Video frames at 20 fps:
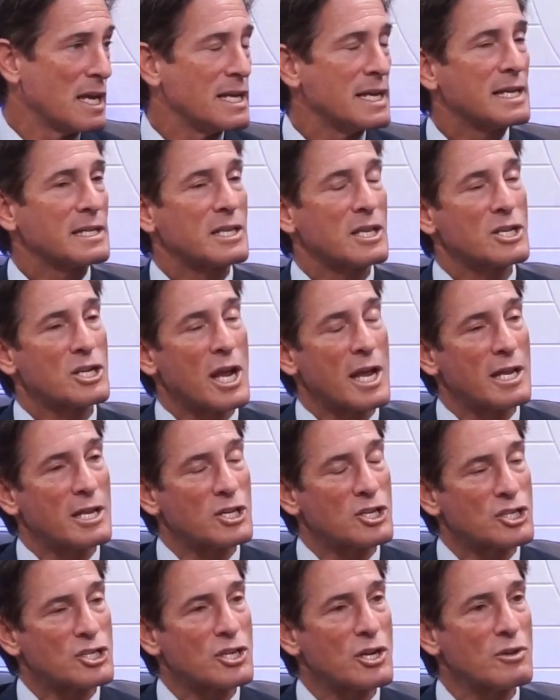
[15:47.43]
And
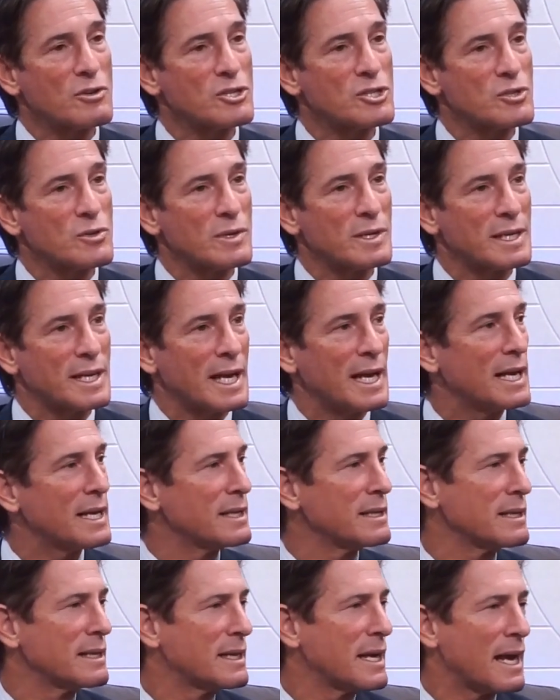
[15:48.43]
it shows you,
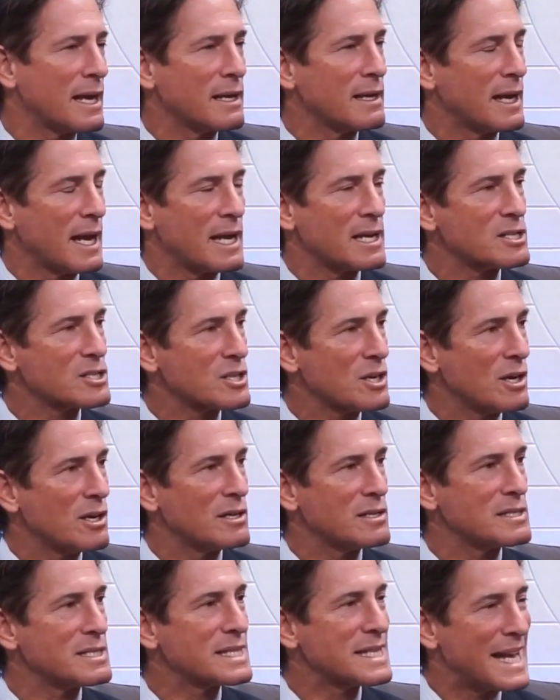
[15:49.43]
again,
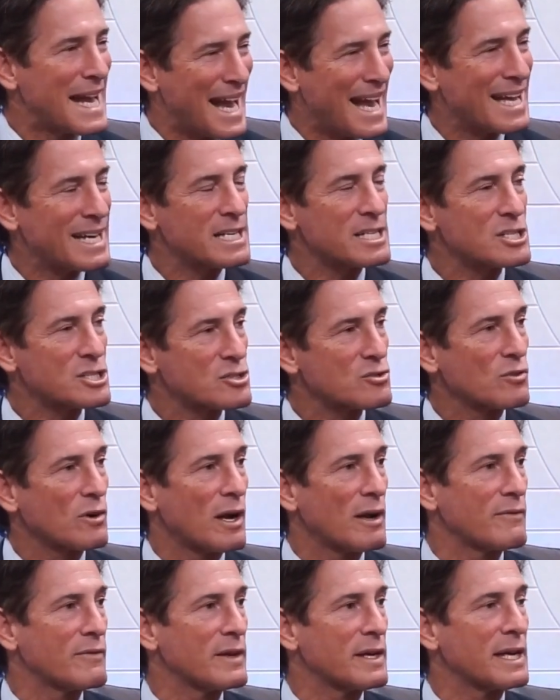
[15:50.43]
Gascon's
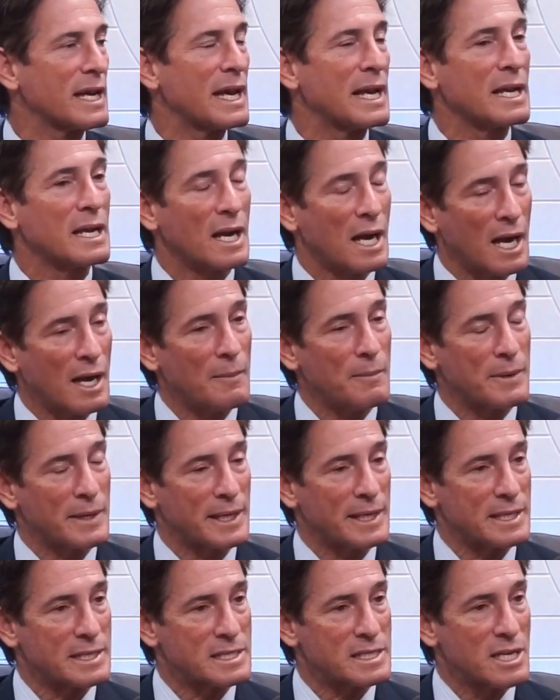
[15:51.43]
catastrophic
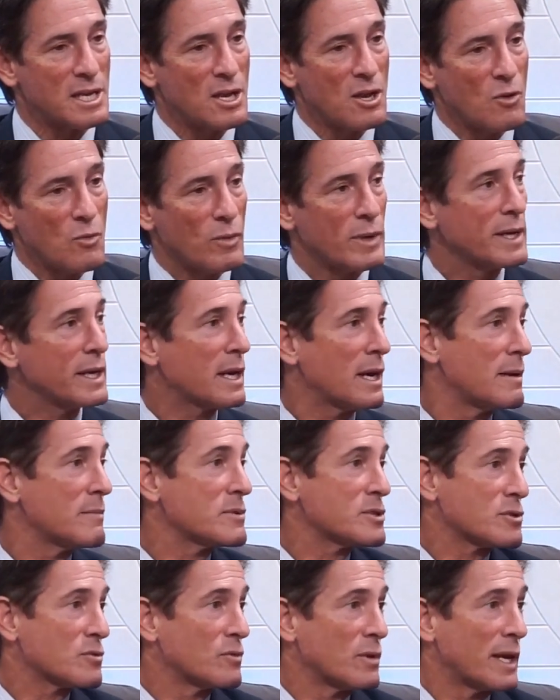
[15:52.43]
incompetence when it
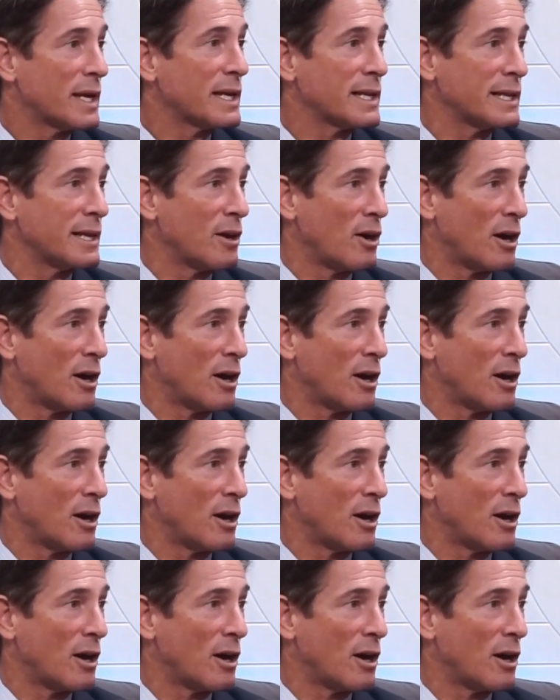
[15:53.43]
comes to running the